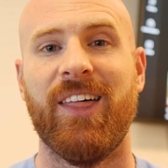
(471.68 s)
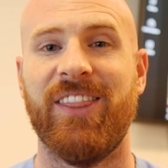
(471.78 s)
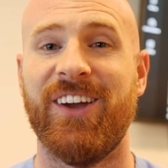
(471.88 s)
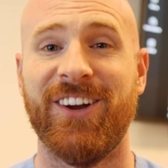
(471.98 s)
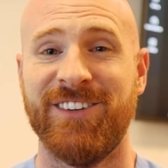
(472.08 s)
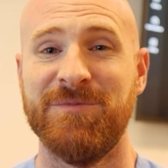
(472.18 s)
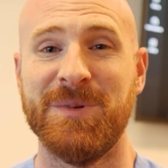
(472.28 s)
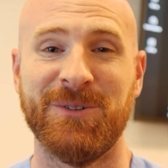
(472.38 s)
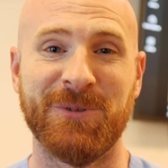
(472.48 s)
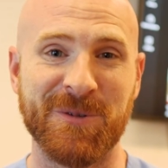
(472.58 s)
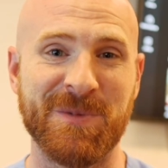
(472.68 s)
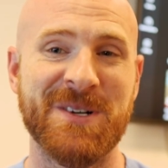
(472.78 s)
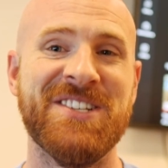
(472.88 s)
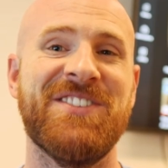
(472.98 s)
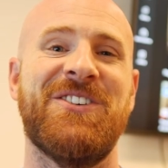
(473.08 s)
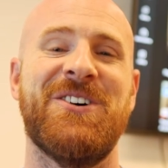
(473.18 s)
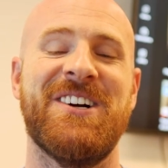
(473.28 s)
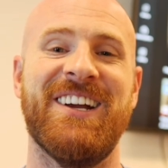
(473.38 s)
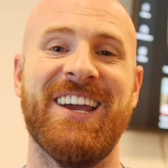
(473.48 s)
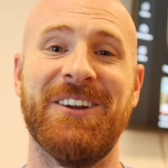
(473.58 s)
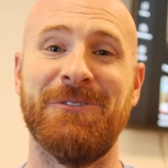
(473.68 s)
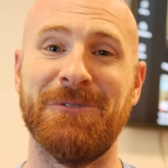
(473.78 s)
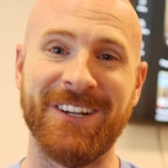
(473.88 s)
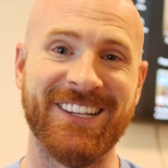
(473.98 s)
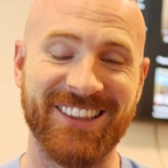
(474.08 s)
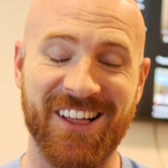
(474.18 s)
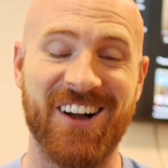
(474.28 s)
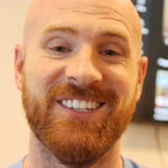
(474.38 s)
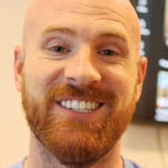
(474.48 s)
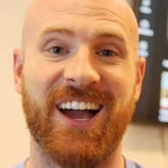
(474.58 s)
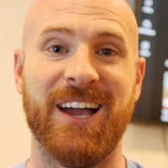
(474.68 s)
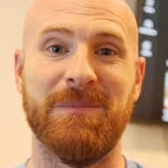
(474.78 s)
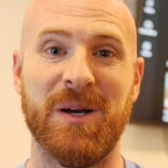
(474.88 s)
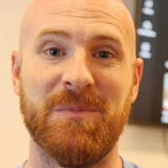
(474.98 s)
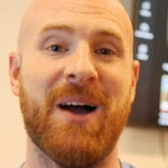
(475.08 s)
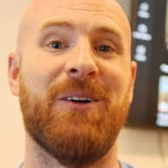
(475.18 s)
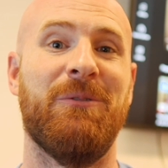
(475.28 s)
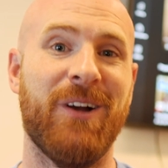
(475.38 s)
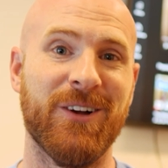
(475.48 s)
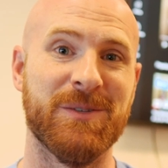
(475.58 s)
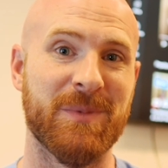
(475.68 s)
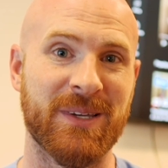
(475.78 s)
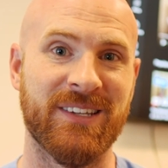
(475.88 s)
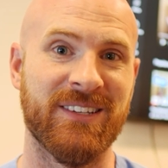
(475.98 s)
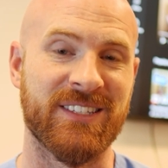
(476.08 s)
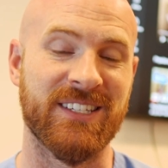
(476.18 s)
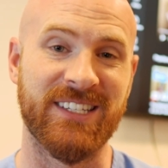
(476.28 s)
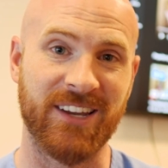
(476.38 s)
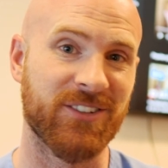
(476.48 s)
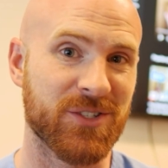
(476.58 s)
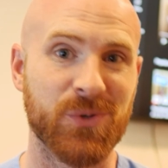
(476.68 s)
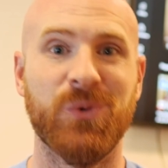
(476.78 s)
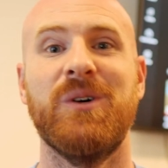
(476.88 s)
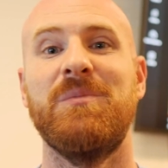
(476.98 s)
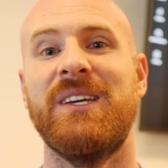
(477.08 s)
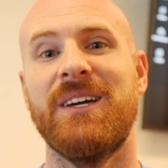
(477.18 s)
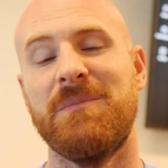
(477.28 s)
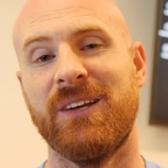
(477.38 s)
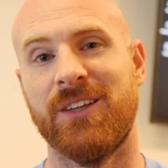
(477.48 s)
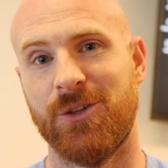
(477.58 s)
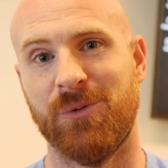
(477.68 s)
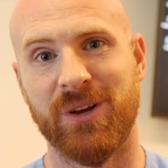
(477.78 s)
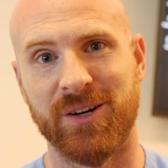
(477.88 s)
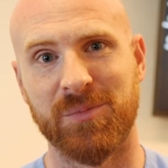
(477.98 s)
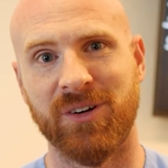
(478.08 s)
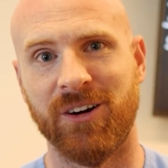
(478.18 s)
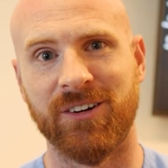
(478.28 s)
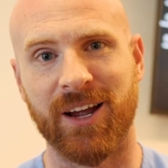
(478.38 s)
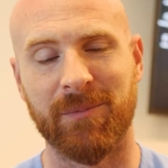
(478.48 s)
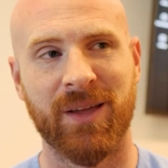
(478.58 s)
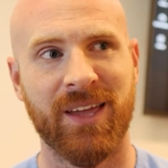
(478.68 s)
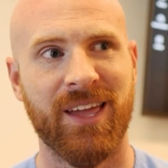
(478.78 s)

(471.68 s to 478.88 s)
There have been rumors for a really long time about Roseman's dental school becoming a three-year program.